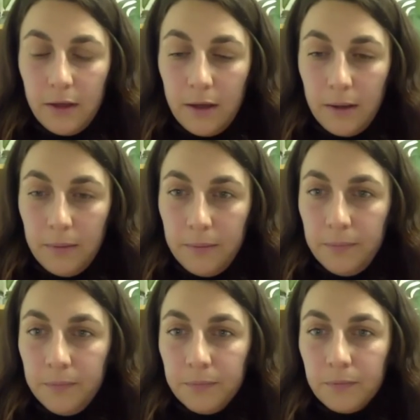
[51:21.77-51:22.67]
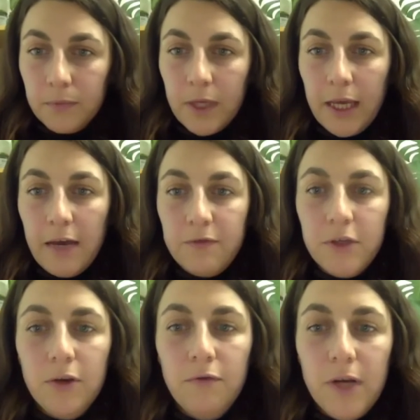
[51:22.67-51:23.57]
Um, they have
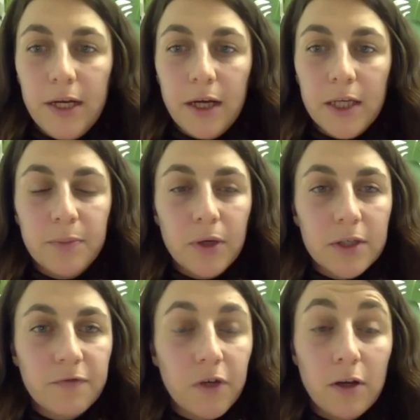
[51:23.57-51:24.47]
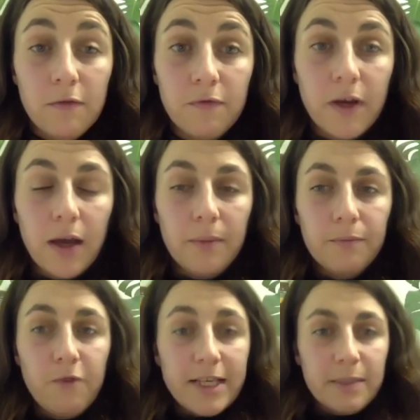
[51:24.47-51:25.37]
two really nice books full of um,
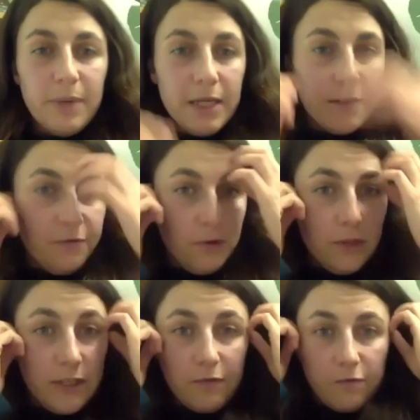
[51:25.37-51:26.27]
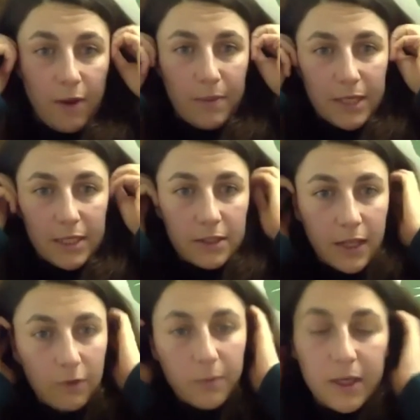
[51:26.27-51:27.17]
recipes for different remedies, so
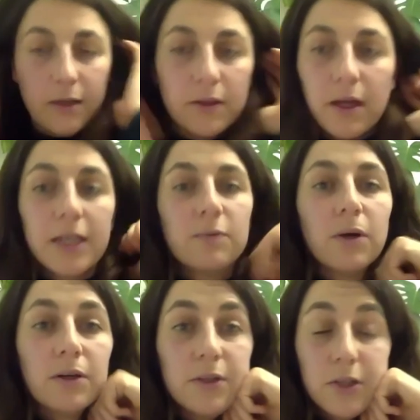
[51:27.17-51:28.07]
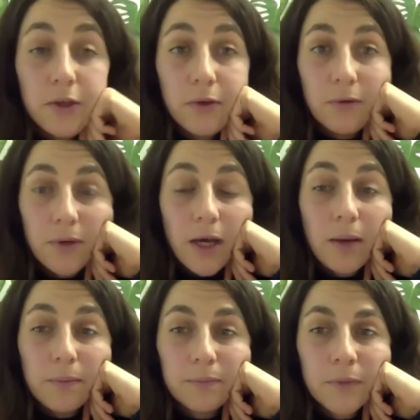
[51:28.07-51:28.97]
that would be another nice one to
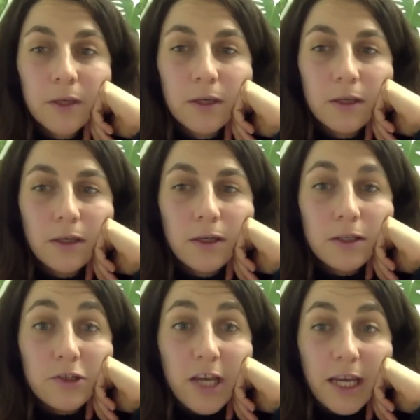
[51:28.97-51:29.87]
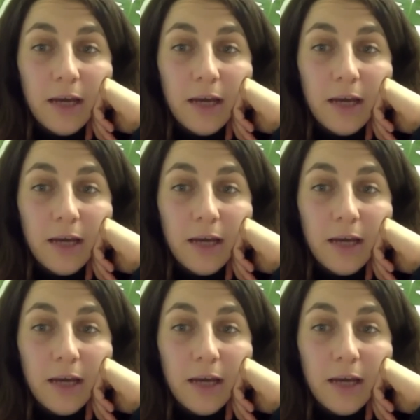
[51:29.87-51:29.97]
um, to check